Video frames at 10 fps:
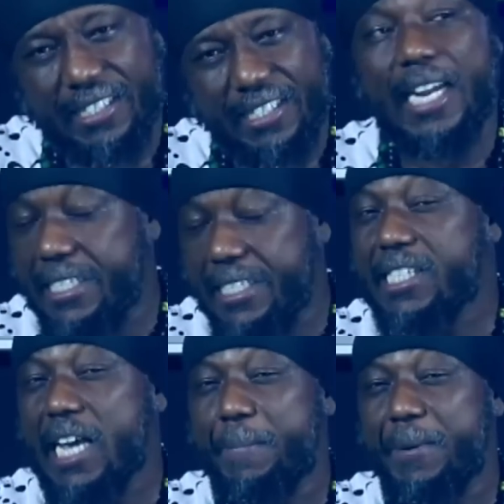that this is
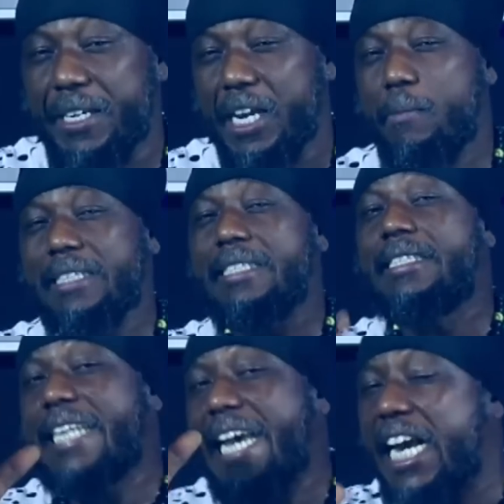happening. But
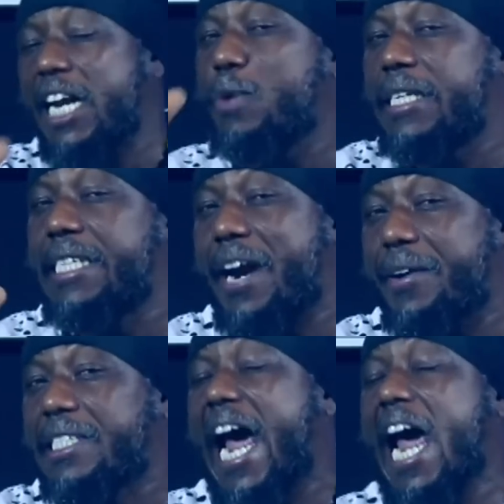deal with their
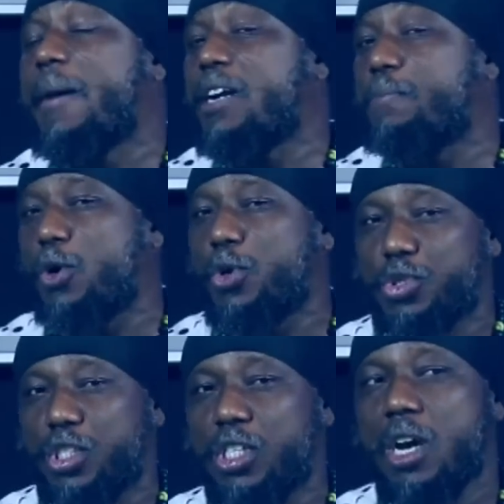retirement
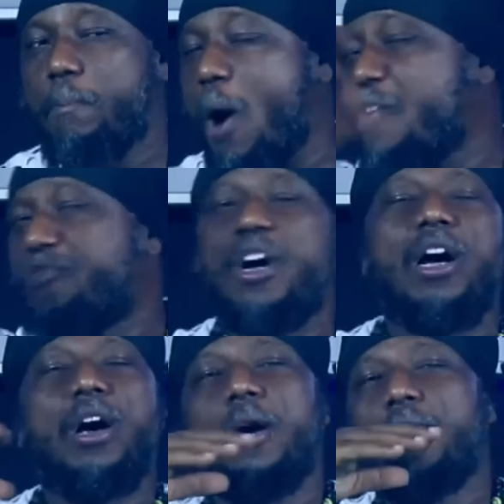bonuses. Both
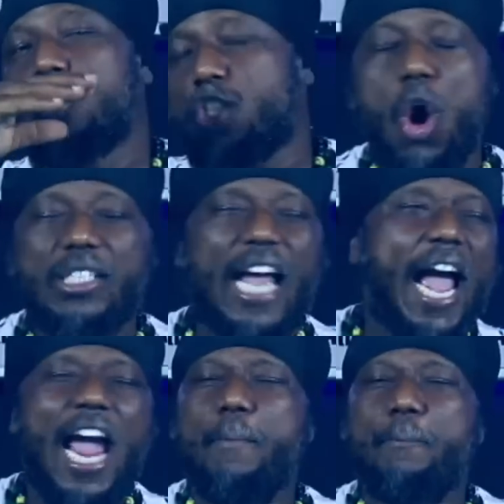soldier and